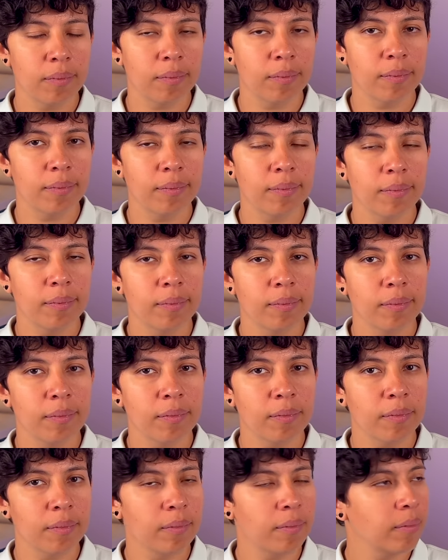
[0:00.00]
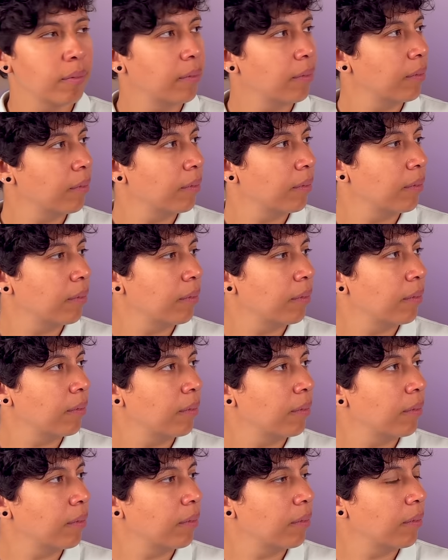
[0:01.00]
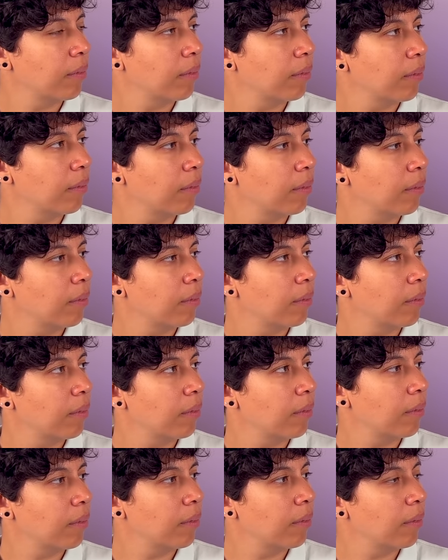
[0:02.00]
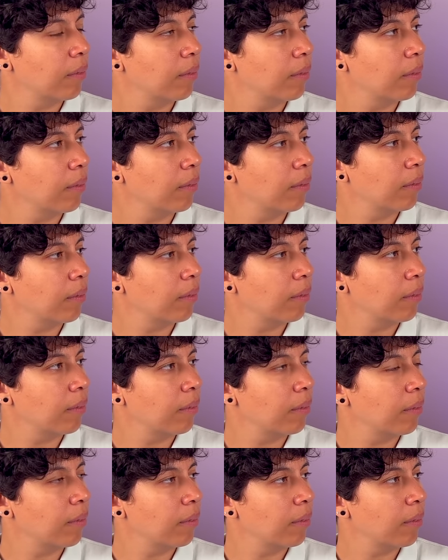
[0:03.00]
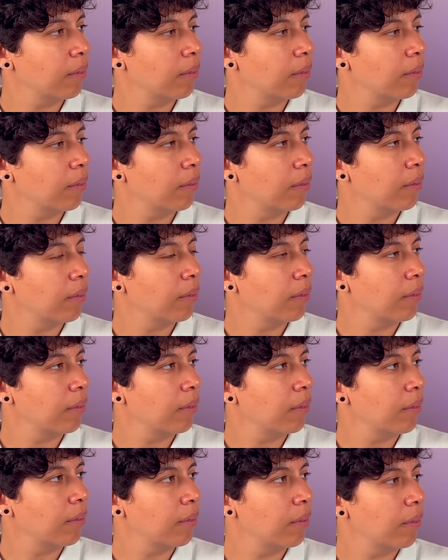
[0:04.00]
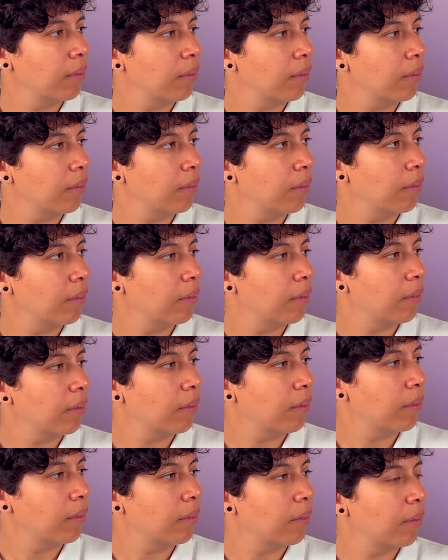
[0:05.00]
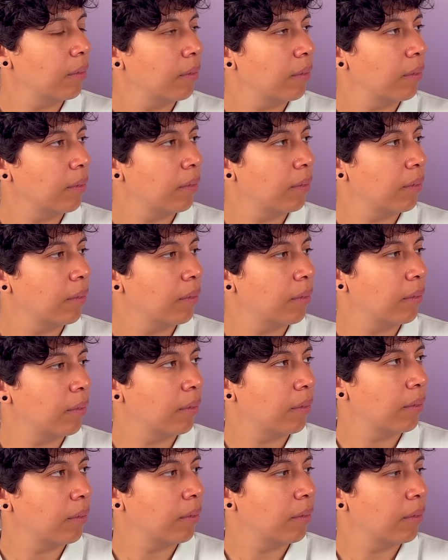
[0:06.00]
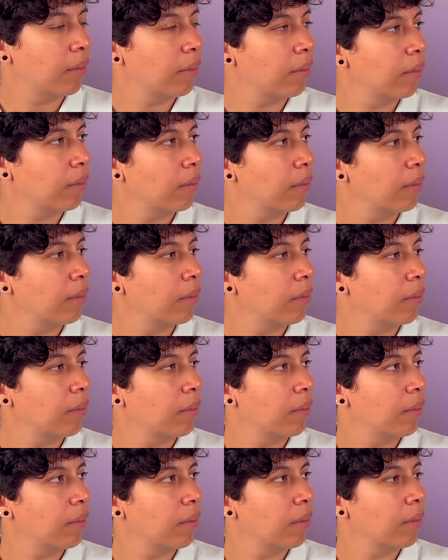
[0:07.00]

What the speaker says: (not speaking)